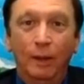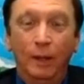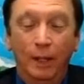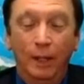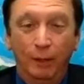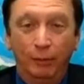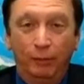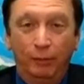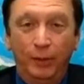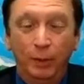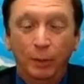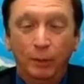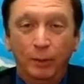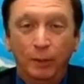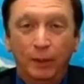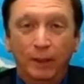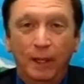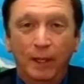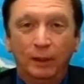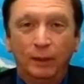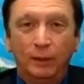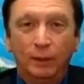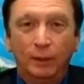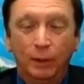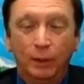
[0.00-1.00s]
If you would
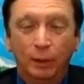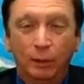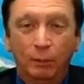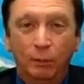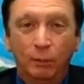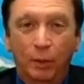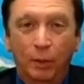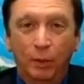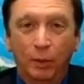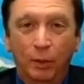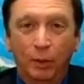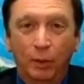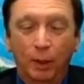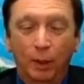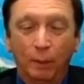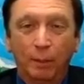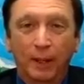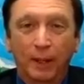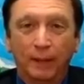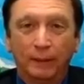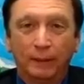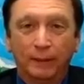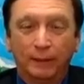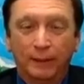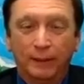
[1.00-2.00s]
like to learn more
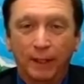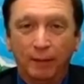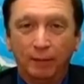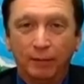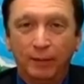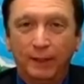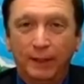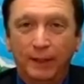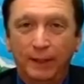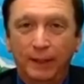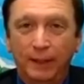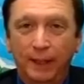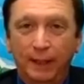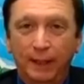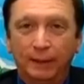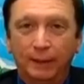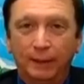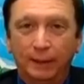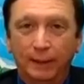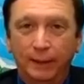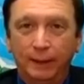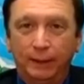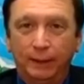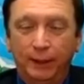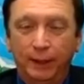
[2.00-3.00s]
about the 17
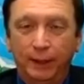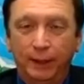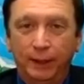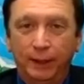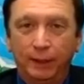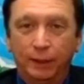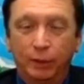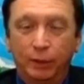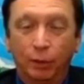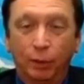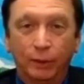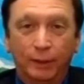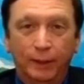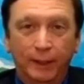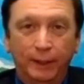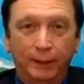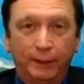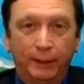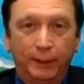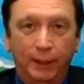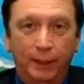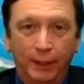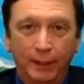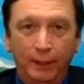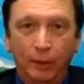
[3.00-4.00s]
SDGs or
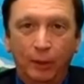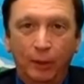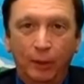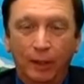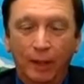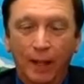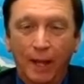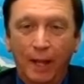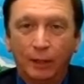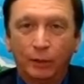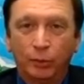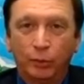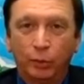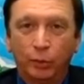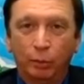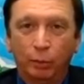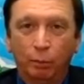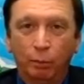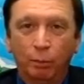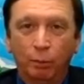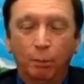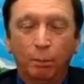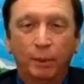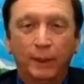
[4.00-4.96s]
teach it in your classroom,